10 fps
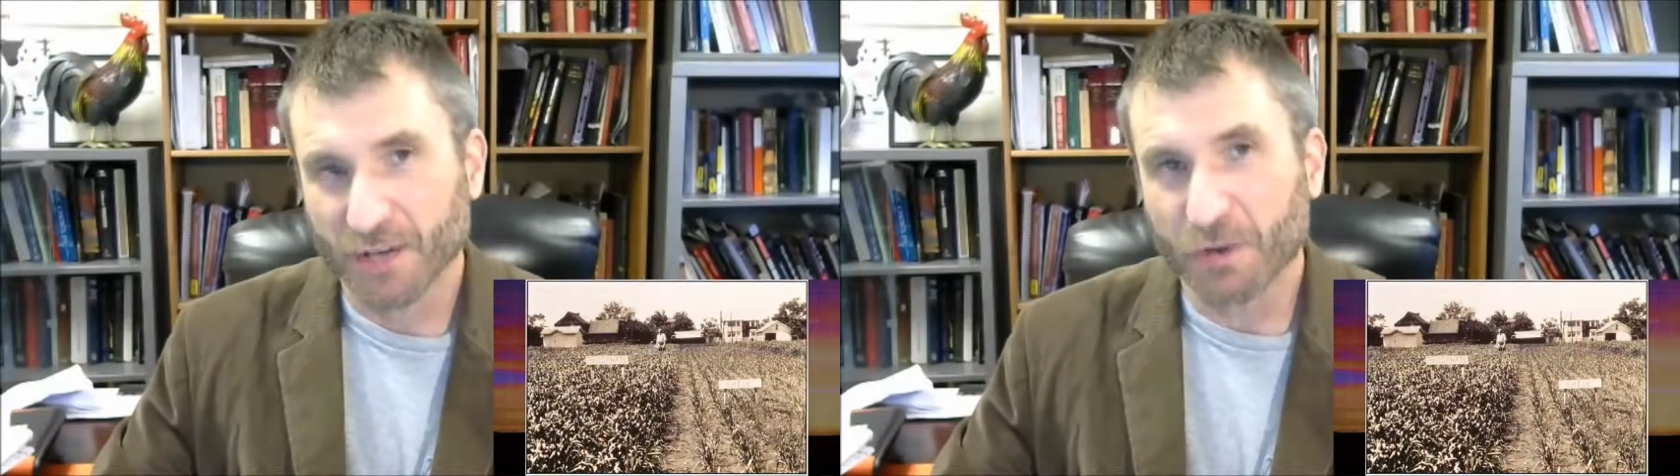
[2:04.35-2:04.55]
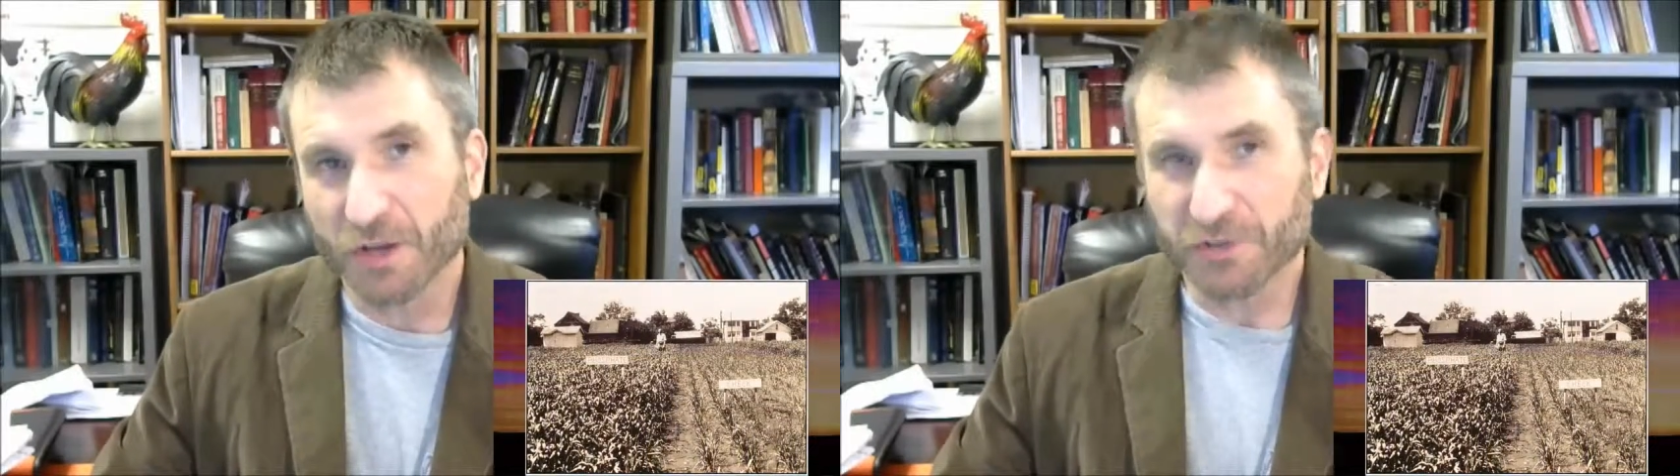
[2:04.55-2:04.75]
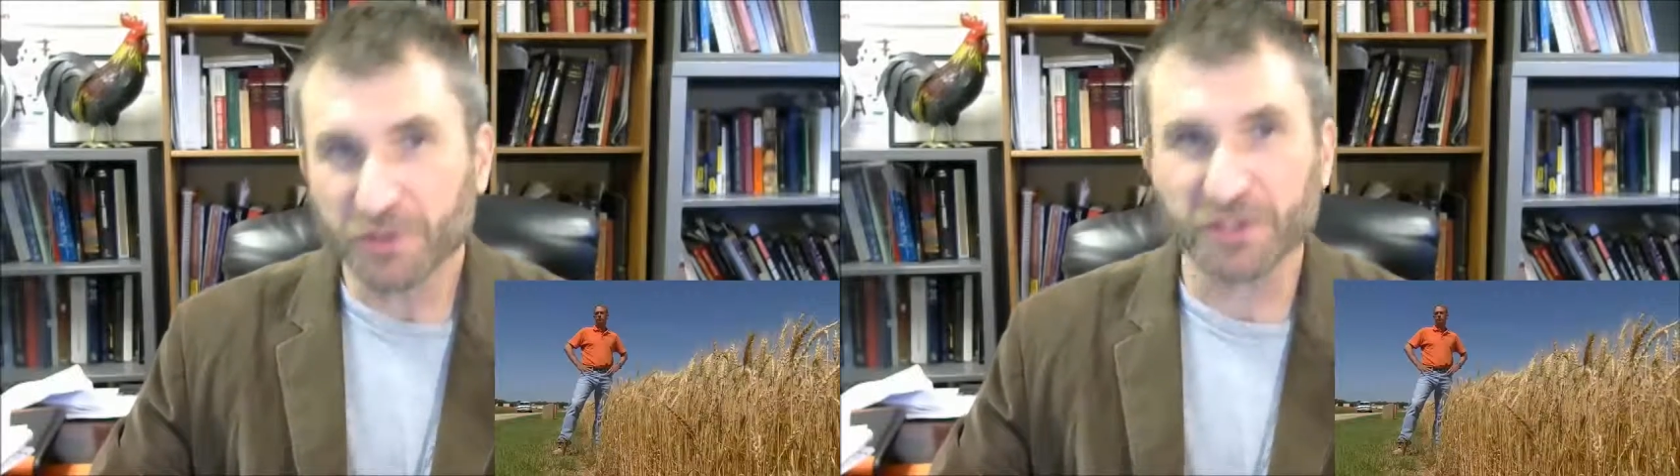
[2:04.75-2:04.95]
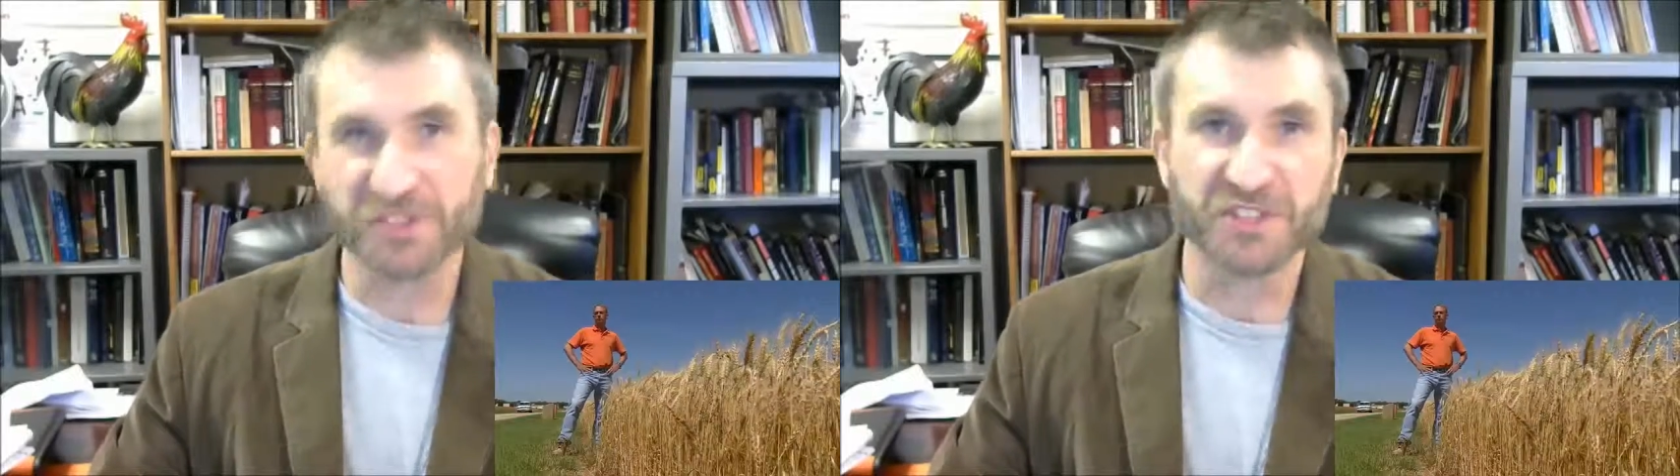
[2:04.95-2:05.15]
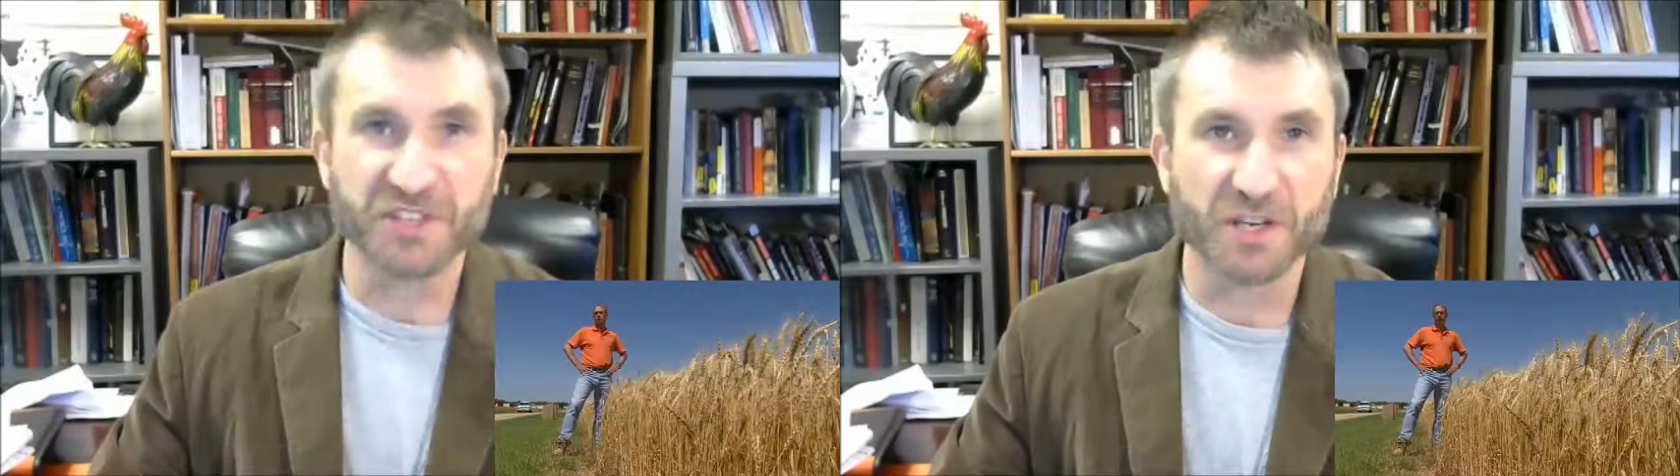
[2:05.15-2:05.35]
We're also going to
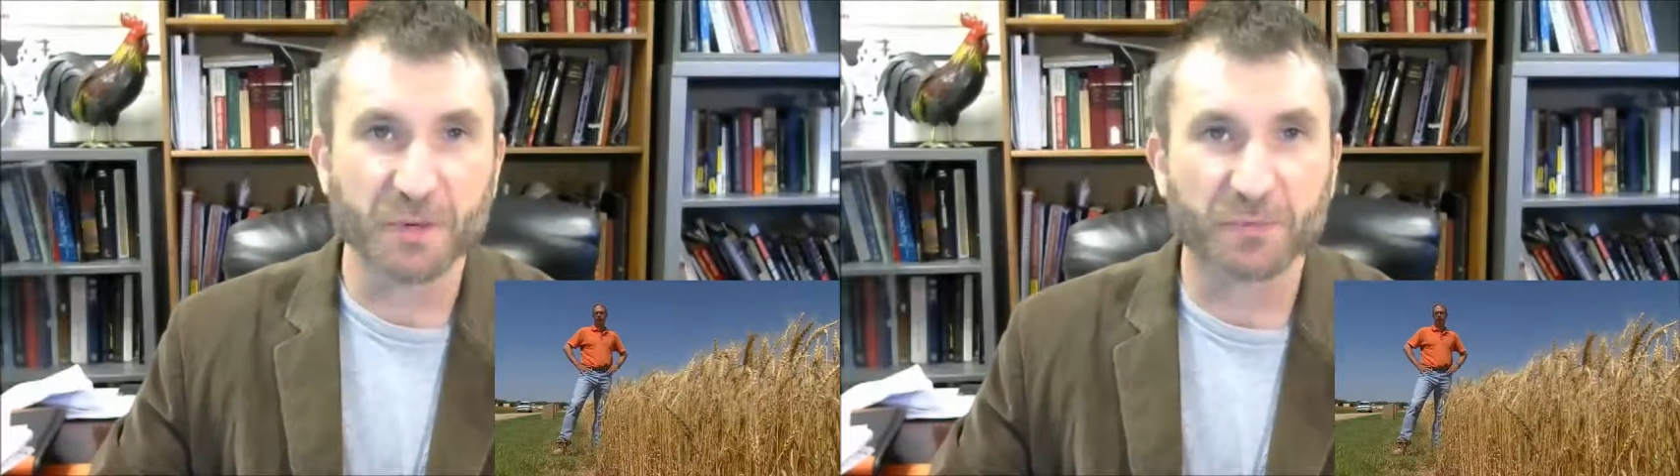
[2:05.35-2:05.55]
see a